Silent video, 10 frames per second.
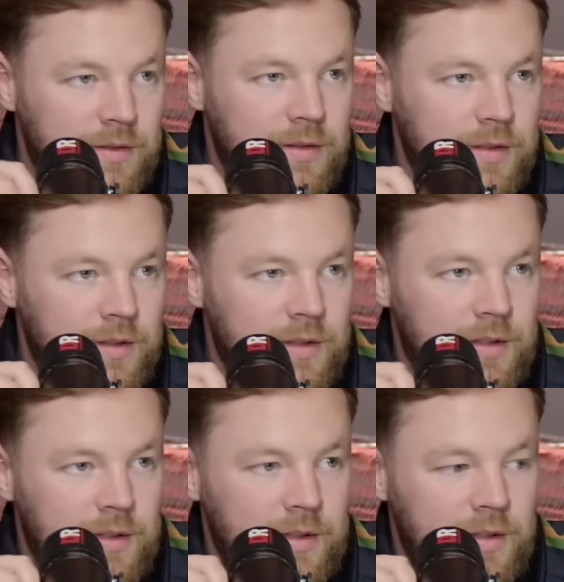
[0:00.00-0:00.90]

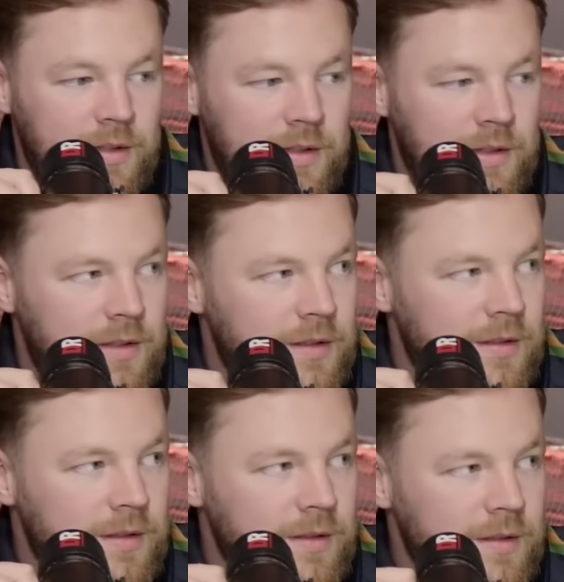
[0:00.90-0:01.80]

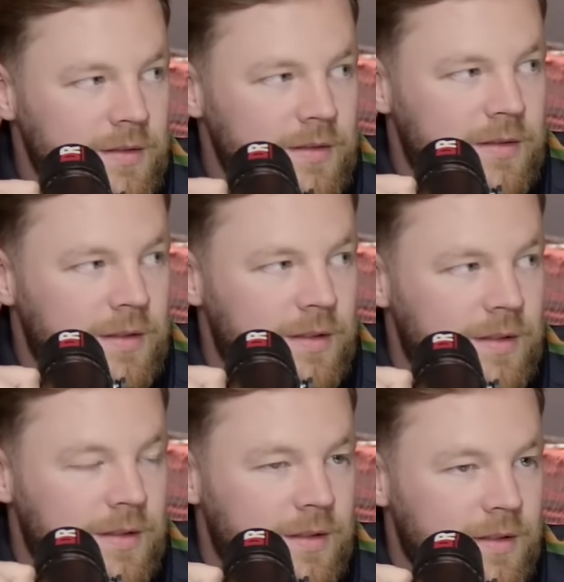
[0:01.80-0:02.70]

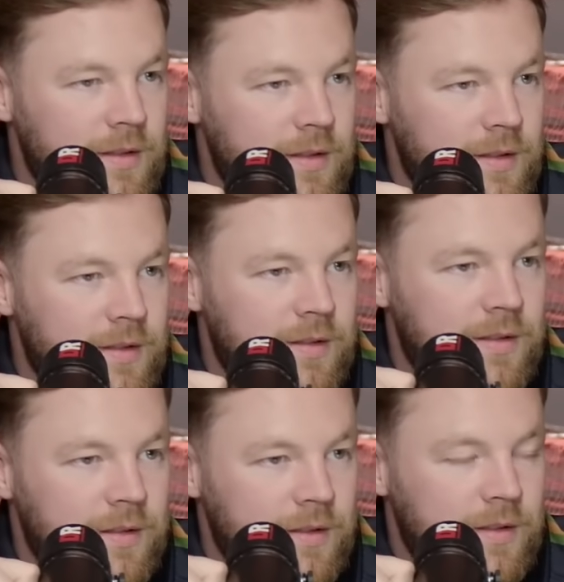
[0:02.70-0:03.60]

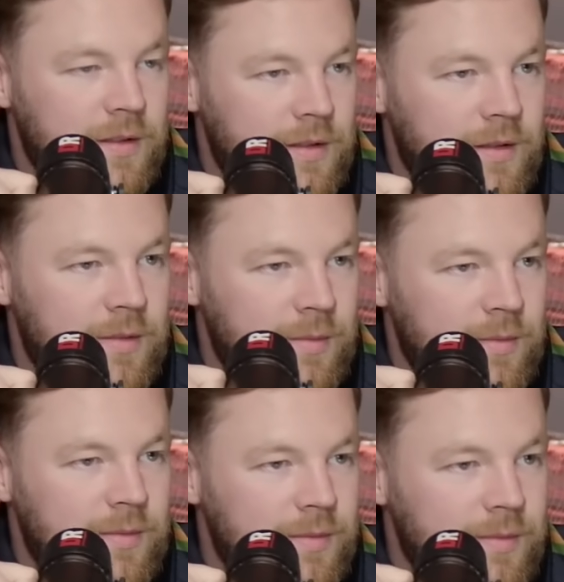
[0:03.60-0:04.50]

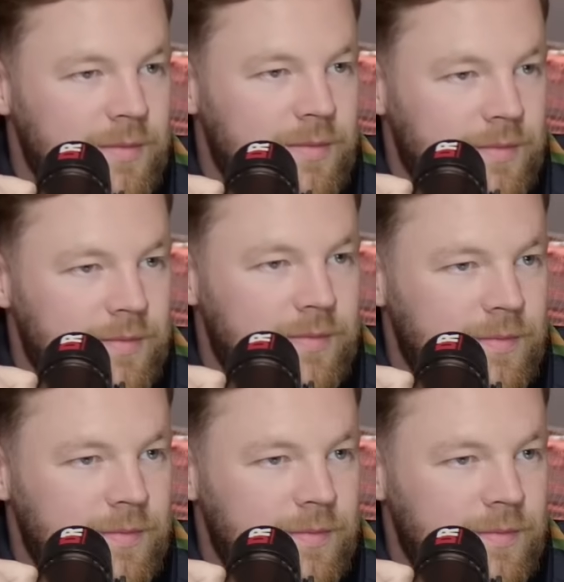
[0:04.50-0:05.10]
(not speaking)